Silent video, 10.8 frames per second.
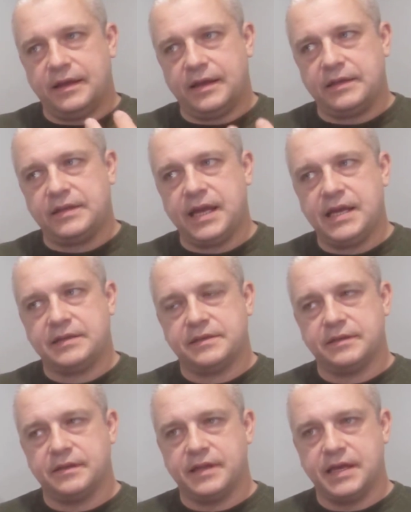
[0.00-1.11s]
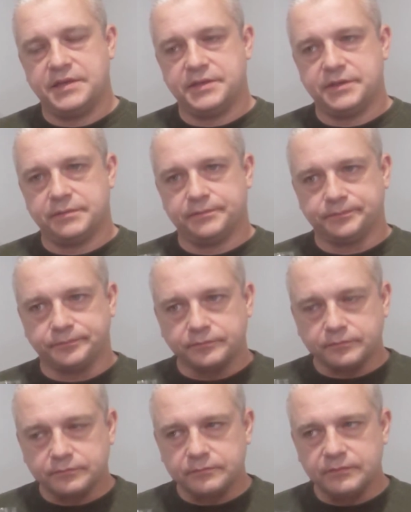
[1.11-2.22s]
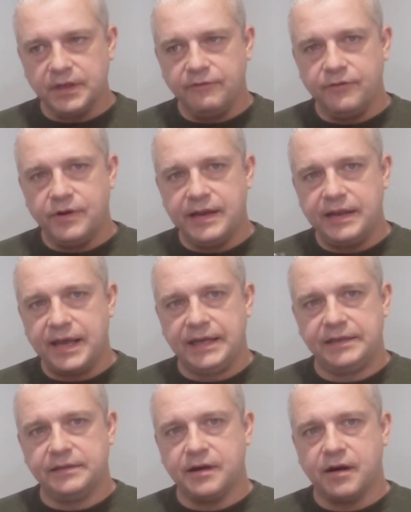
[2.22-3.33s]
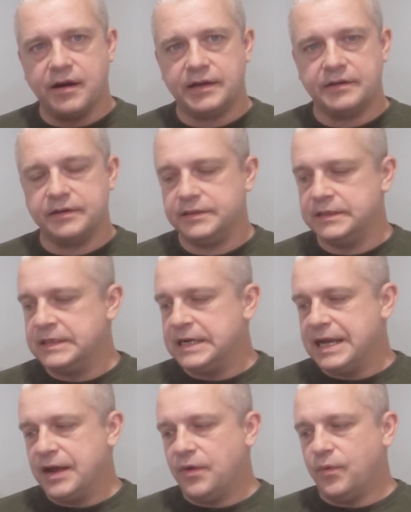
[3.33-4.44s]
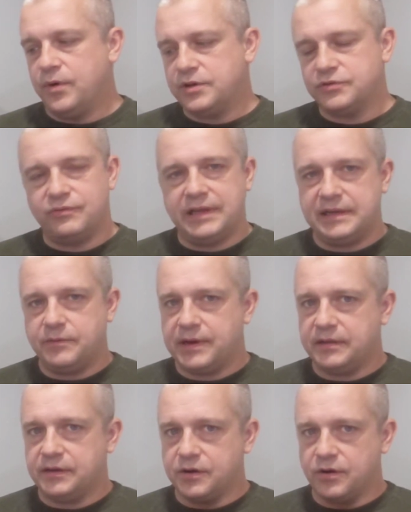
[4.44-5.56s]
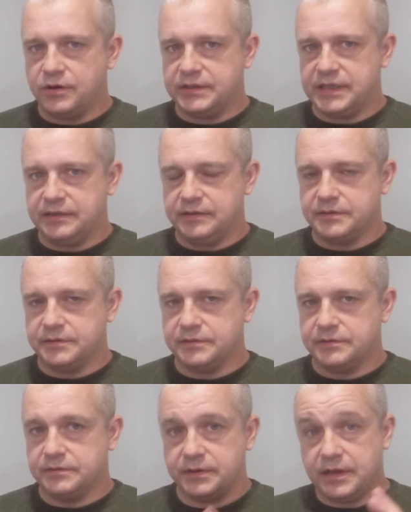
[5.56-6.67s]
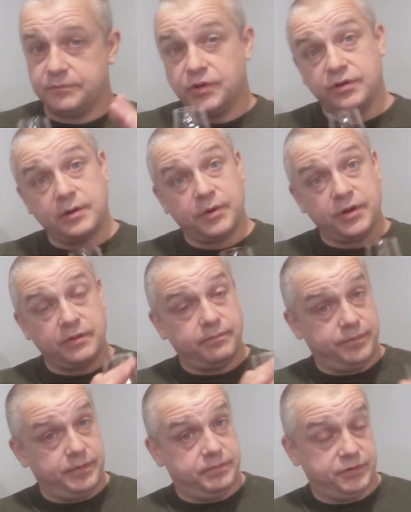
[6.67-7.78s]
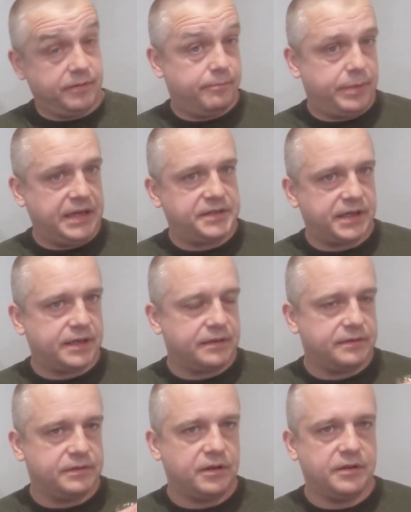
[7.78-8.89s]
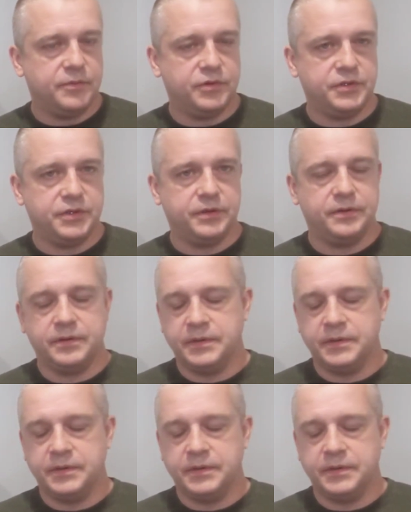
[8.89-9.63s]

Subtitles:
It takes this very light character, works really well in cocktails. Now I'm talking about the sort of basic Tullamore d.e.w.